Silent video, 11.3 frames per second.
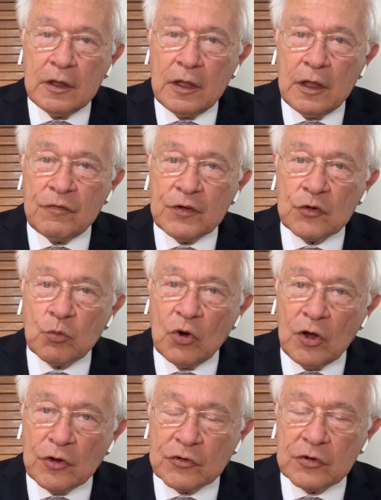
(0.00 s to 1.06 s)
if it
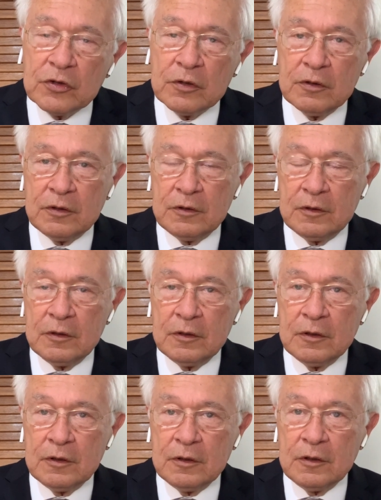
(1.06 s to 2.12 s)
weren't
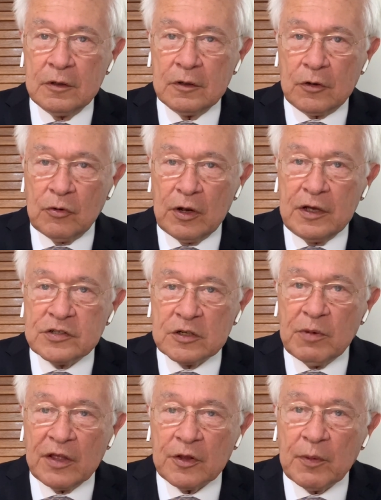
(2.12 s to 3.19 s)
created
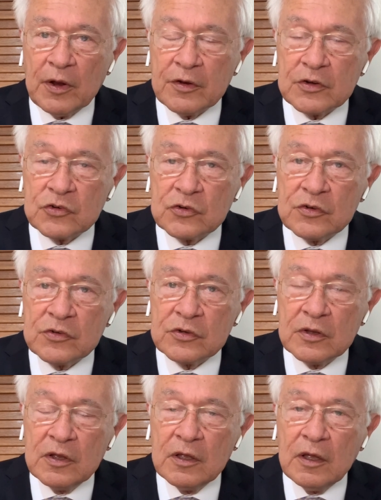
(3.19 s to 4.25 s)
by the politicians,
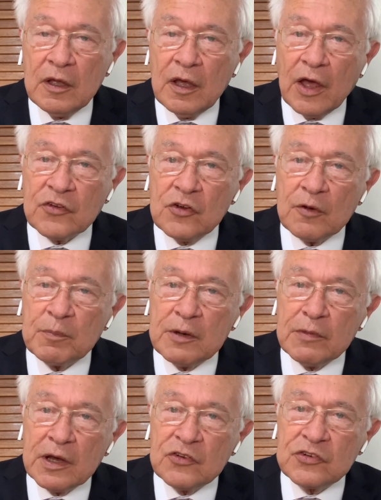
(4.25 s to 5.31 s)
has not
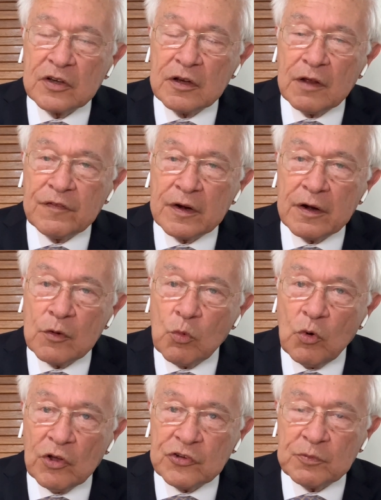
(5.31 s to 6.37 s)
been made significantly
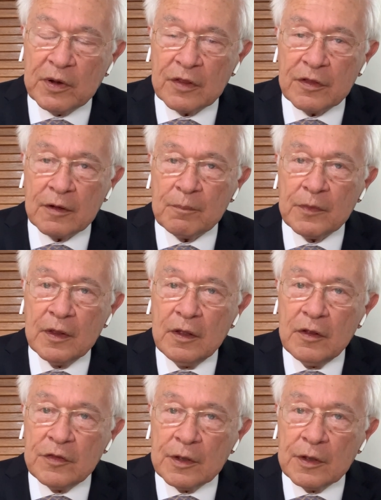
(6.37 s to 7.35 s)
worse by them.